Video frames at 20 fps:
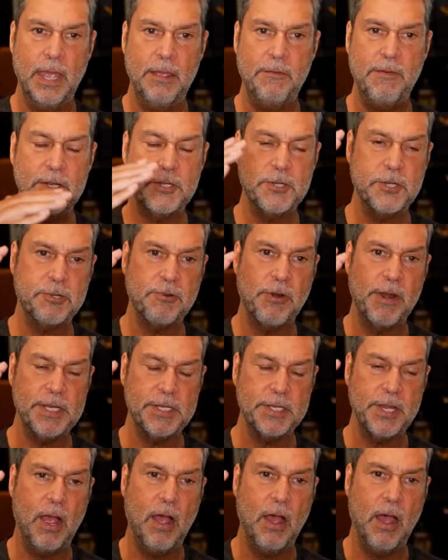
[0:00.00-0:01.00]
If interest
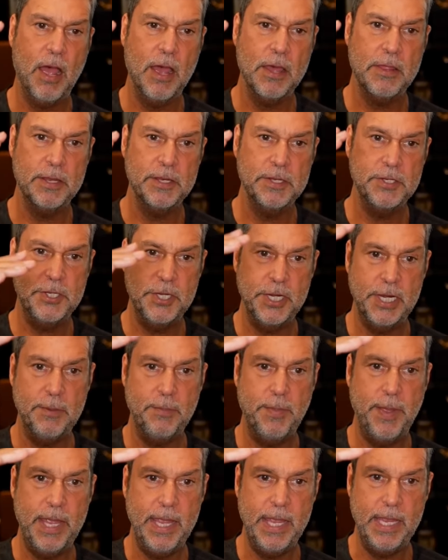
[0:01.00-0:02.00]
rates are higher than
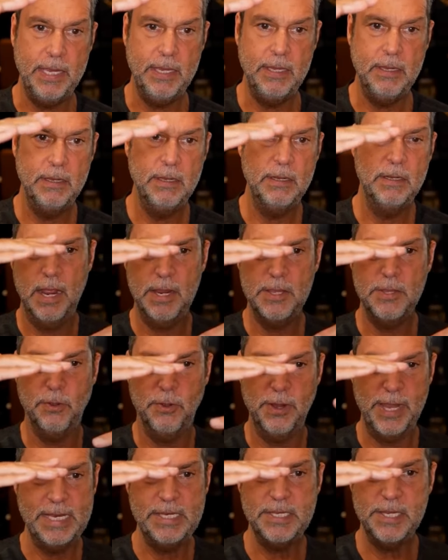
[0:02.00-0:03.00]
GDP,
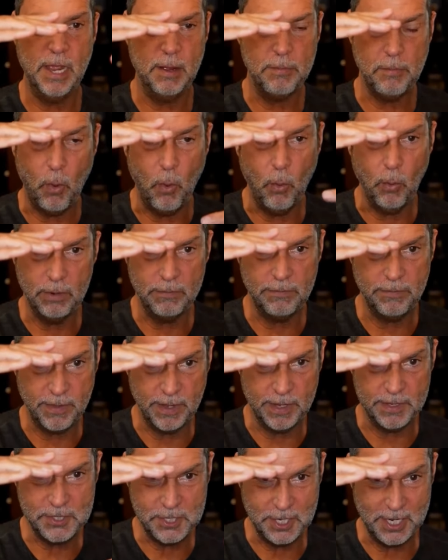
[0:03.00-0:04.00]
you're eating up all of
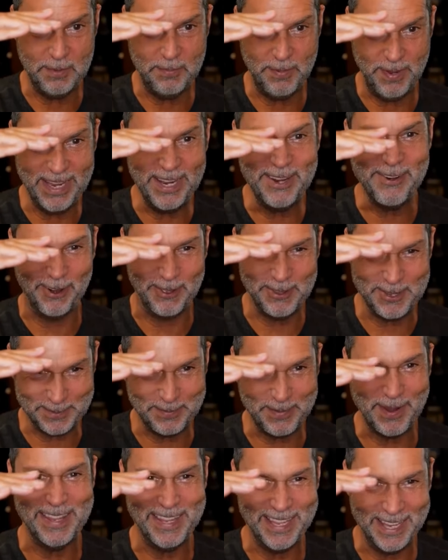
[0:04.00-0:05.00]
the GDP growth to
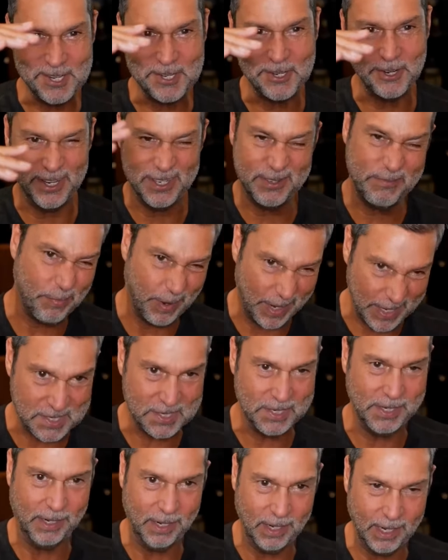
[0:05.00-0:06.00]
pay the interest,
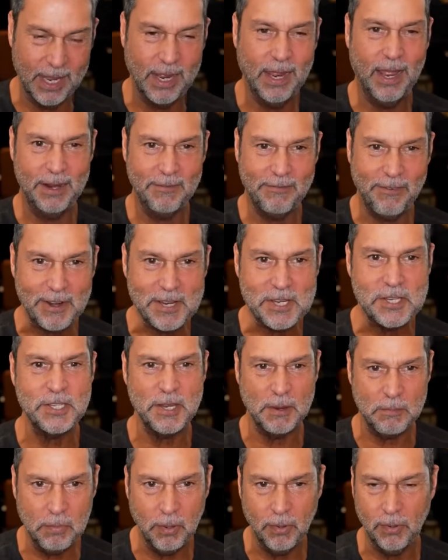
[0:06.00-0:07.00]
basically, at a very
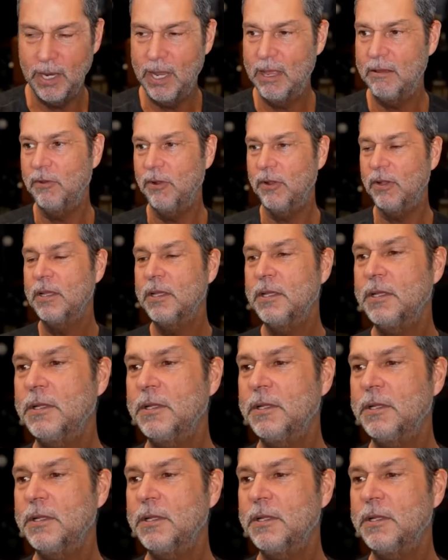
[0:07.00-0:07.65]
simple level.